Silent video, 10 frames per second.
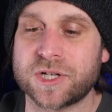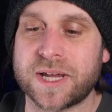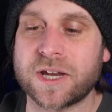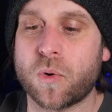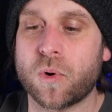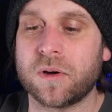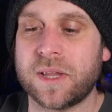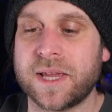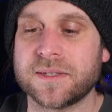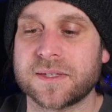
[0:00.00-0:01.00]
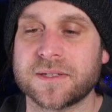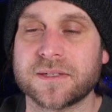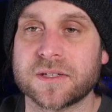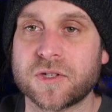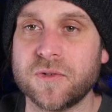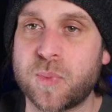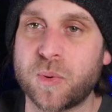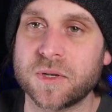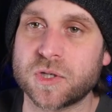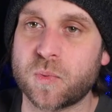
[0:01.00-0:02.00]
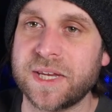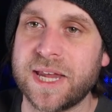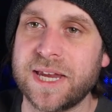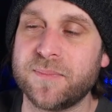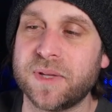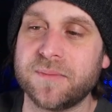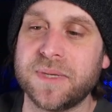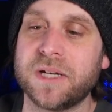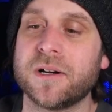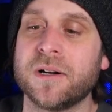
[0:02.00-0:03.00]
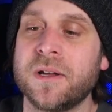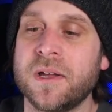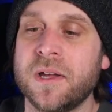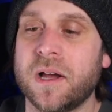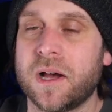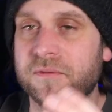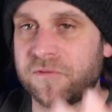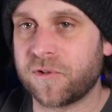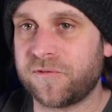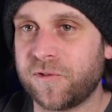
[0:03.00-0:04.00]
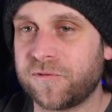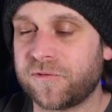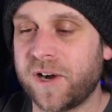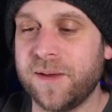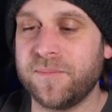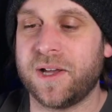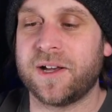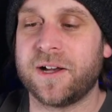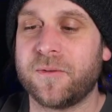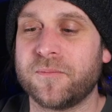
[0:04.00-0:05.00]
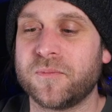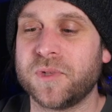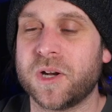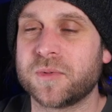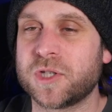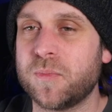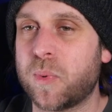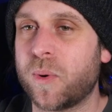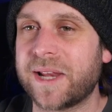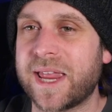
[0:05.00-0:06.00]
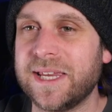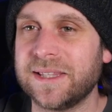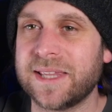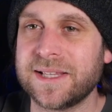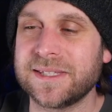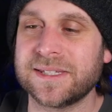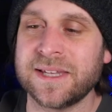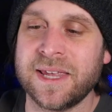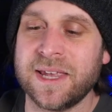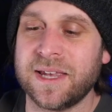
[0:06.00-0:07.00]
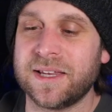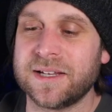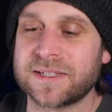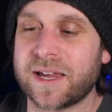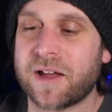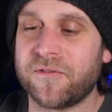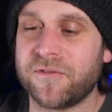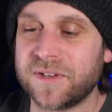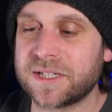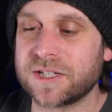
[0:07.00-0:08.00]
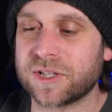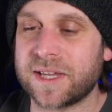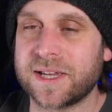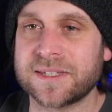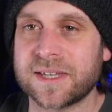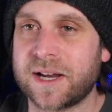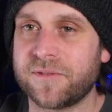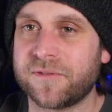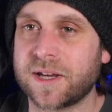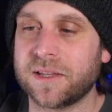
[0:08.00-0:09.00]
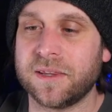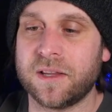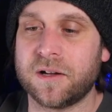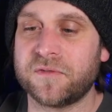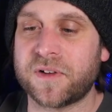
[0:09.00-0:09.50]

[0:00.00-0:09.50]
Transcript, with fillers: Nikkor lens. This is a 228 28 millimeter uh, for full frame, um, you know, 2.8 lens. It is like a vintage lens and I freaking love